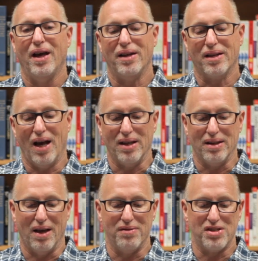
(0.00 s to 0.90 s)
And God
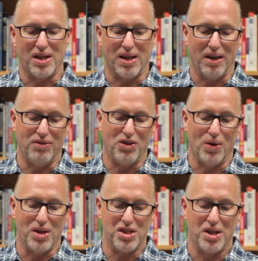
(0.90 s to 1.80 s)
loves to give to
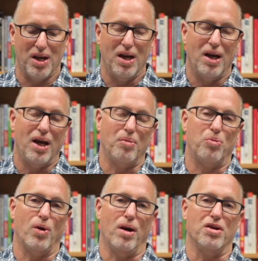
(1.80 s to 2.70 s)
us in prayer.